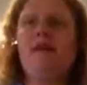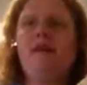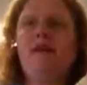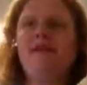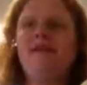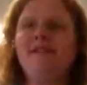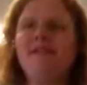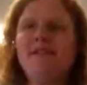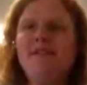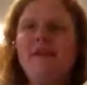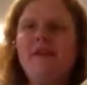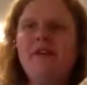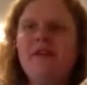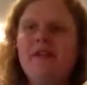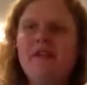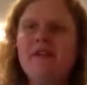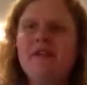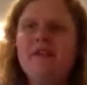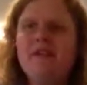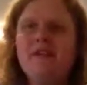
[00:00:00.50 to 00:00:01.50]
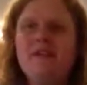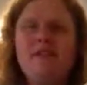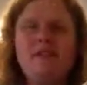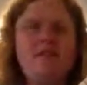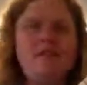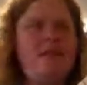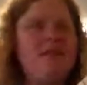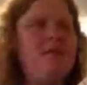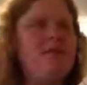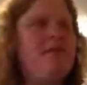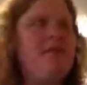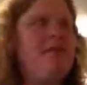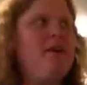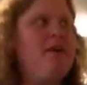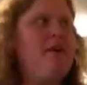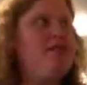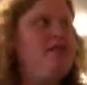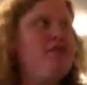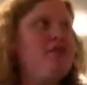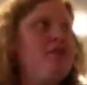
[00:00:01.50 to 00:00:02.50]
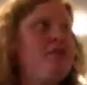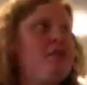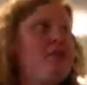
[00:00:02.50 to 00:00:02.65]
Alright, so here is the banjo